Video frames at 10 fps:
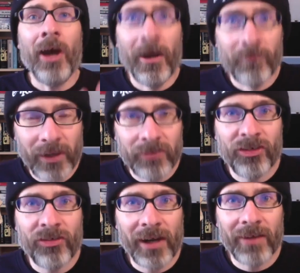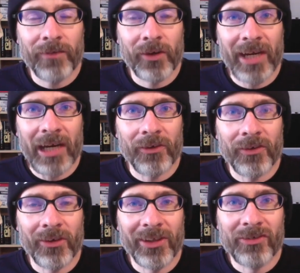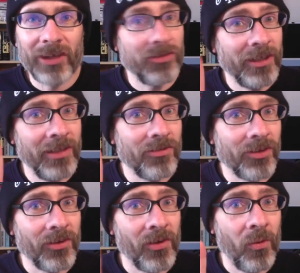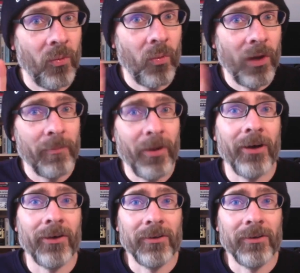of which stratospheric aerosol injection is just one part.